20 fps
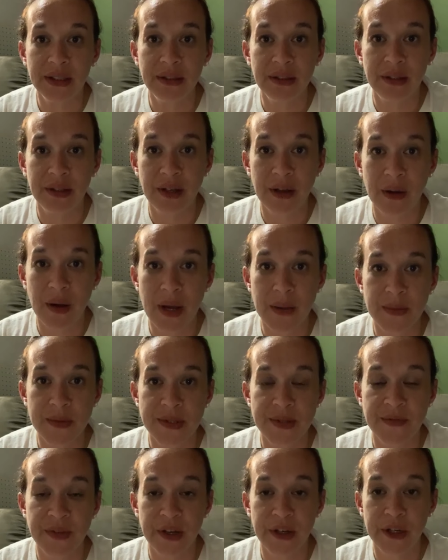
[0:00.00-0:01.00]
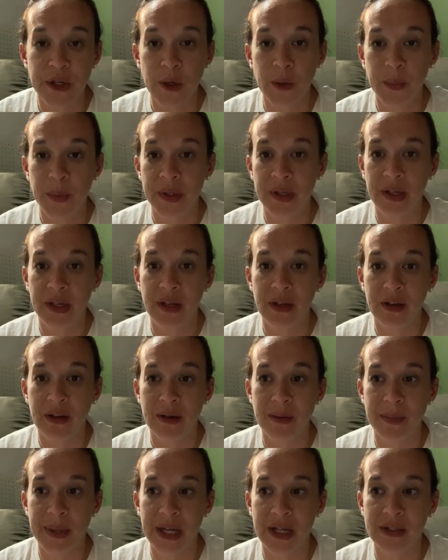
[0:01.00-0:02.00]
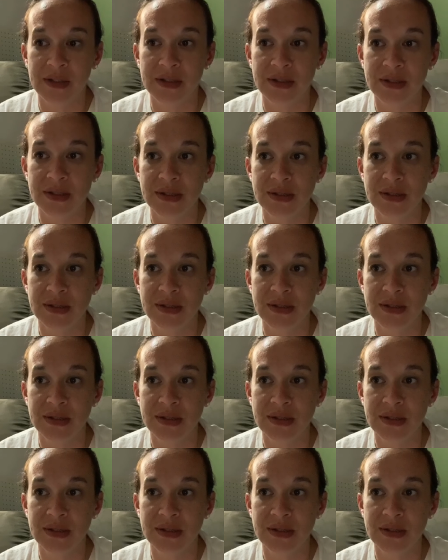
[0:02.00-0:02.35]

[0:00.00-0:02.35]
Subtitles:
I was very open here about